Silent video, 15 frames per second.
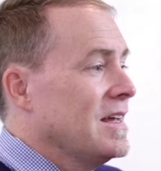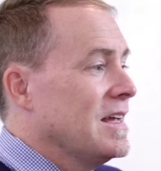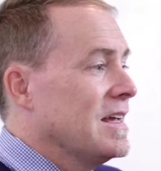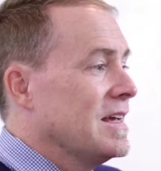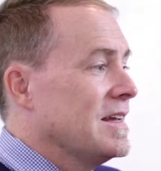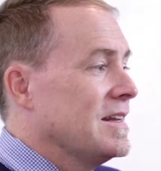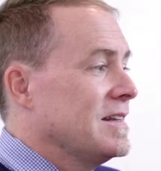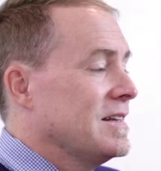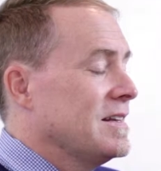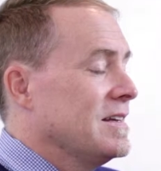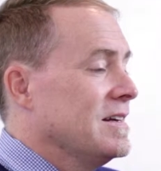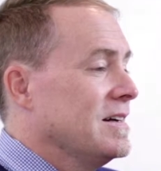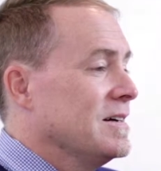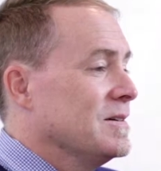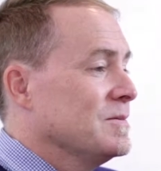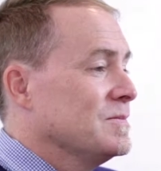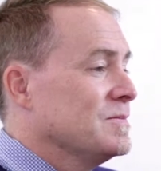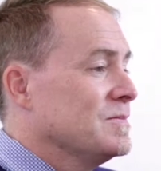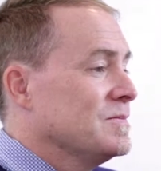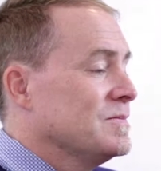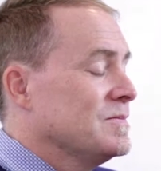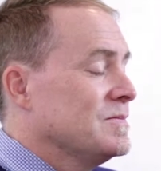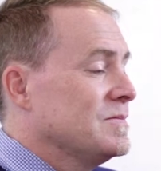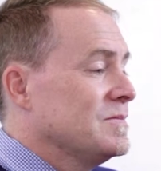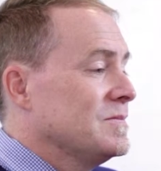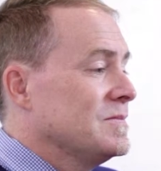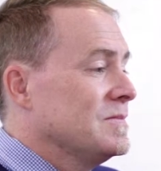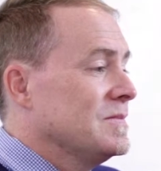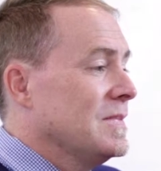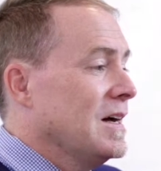and um,
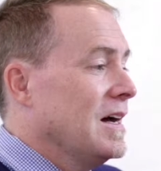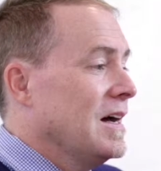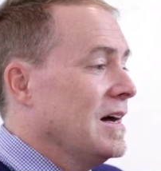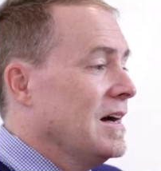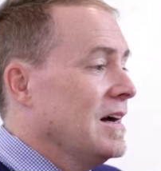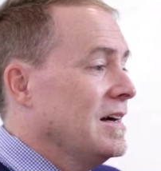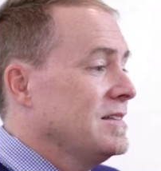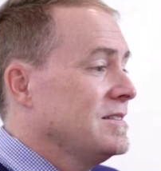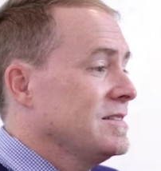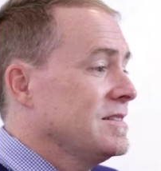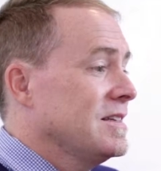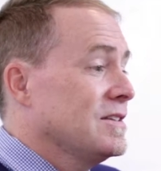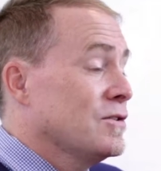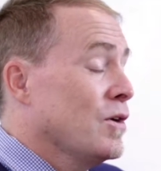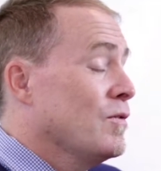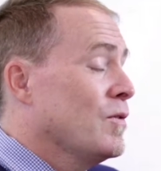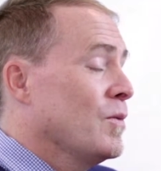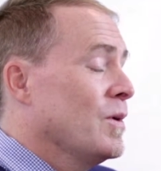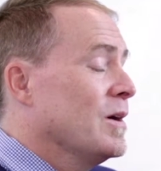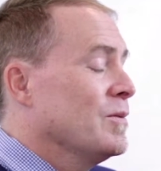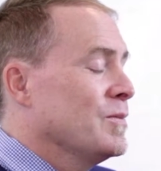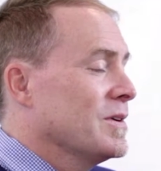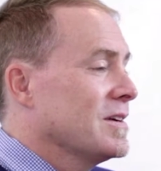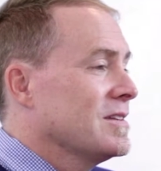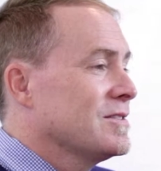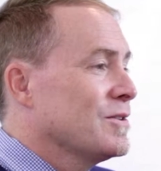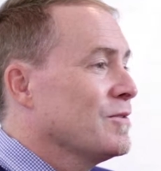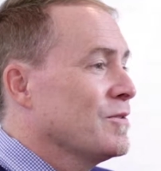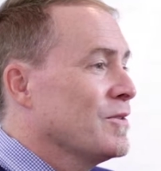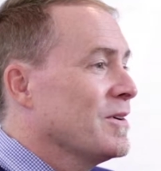I just it's overwhelming. It's
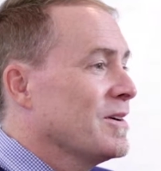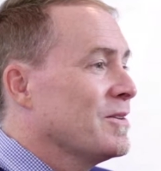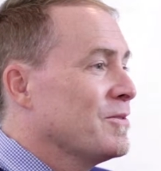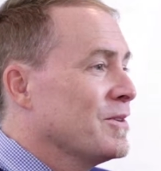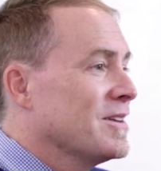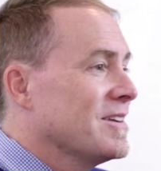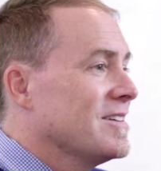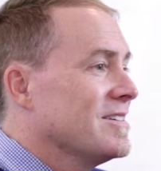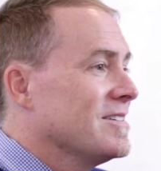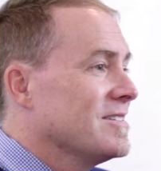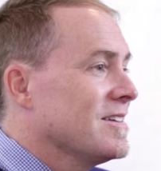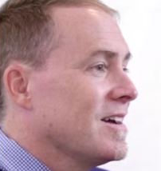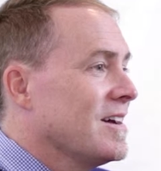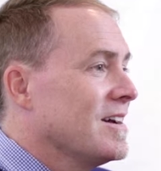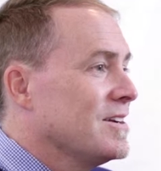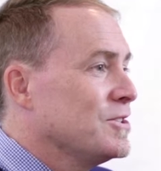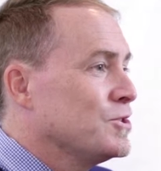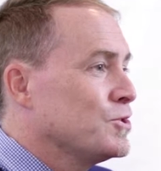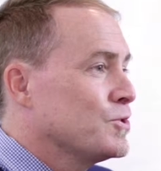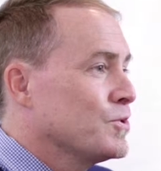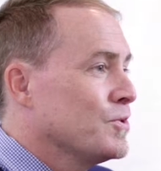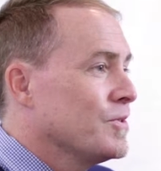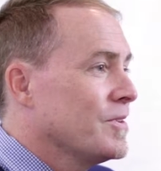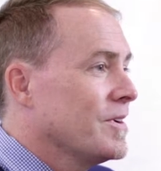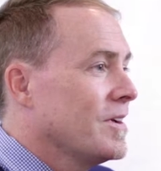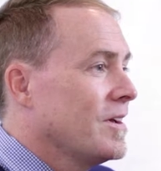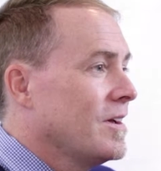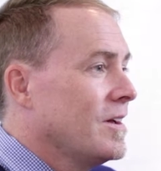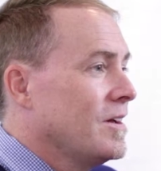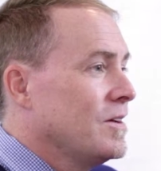over. It really is. I, I enjoy
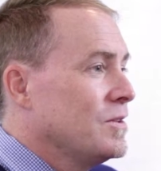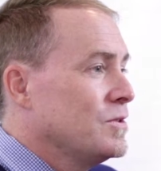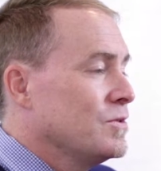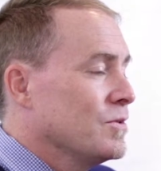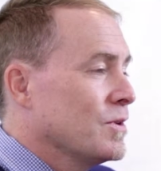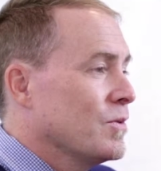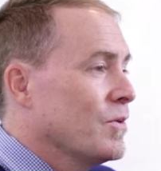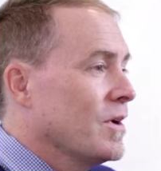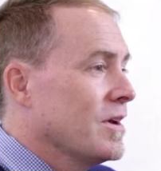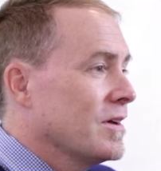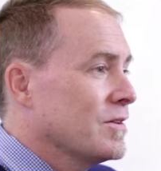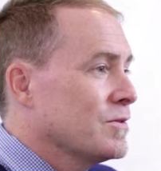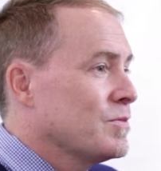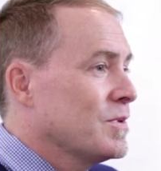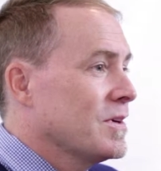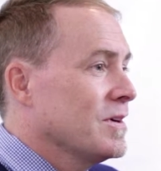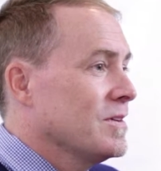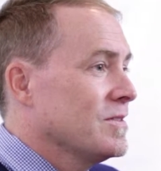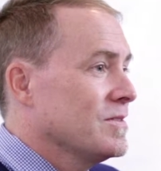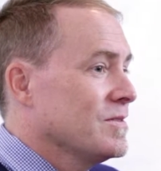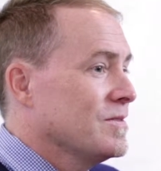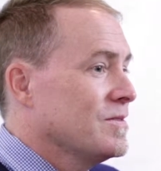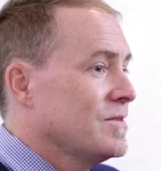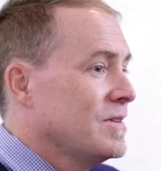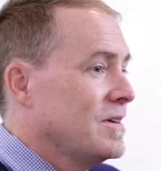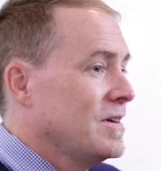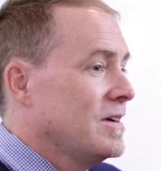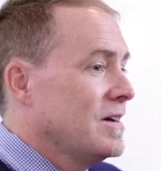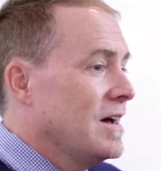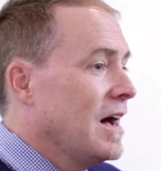doing weddings because of
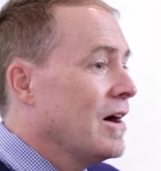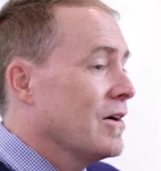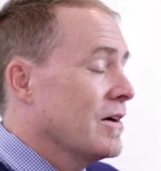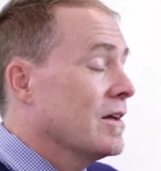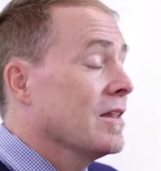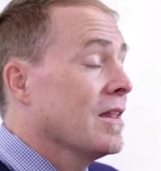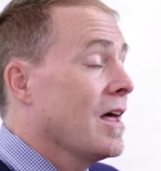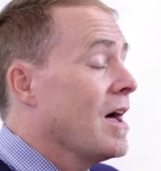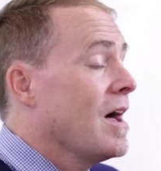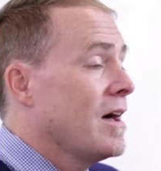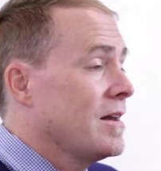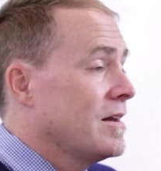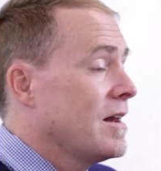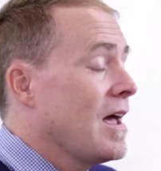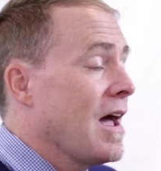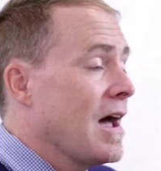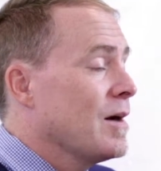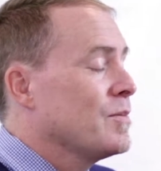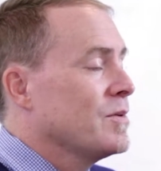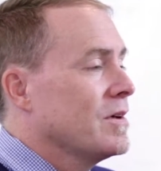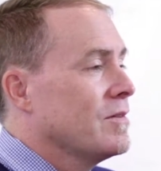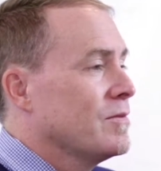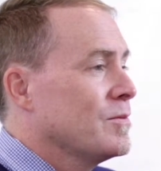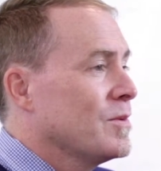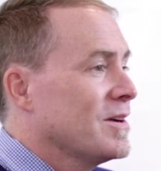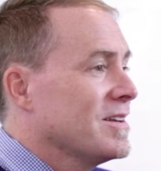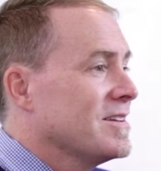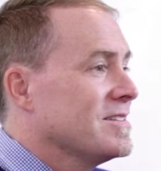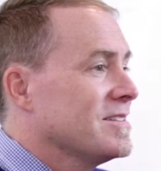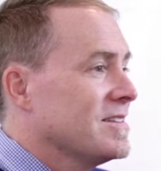how glad and happy
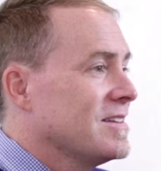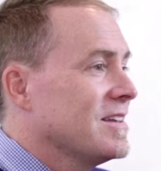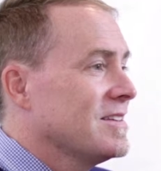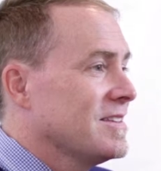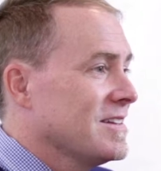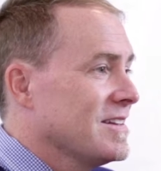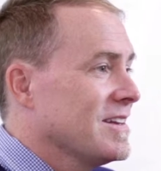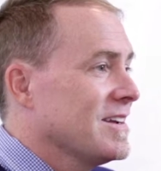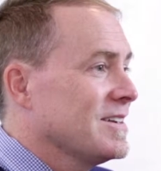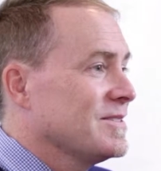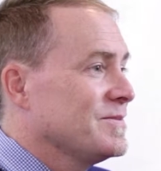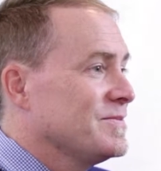everybody is at the end of the night.